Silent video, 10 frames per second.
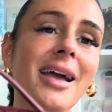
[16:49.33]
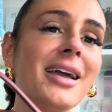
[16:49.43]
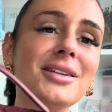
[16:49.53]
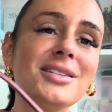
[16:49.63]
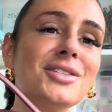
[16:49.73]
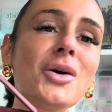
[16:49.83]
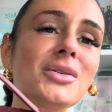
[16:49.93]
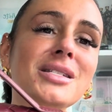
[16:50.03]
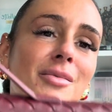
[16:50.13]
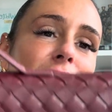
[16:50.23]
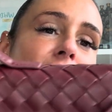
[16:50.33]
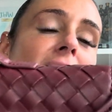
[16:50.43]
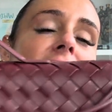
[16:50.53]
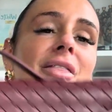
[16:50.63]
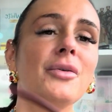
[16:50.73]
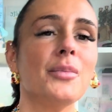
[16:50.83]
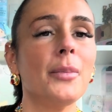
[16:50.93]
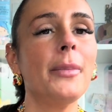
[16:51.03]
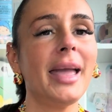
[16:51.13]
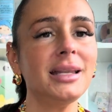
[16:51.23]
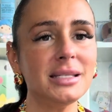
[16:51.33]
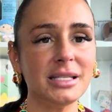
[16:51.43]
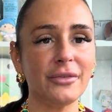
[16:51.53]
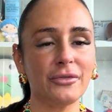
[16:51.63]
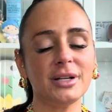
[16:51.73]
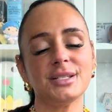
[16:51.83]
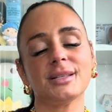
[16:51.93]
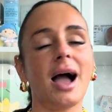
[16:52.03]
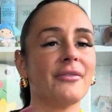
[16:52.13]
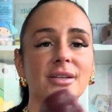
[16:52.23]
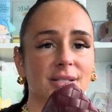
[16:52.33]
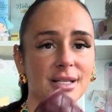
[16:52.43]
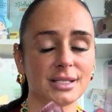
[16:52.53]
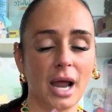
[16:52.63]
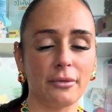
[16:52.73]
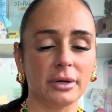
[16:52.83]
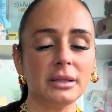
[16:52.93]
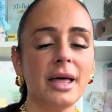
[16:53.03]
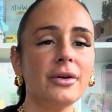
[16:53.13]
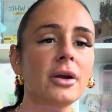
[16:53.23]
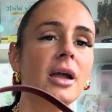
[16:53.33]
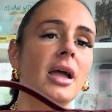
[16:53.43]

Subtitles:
it's so similar. The main difference is obviously it's not real leather.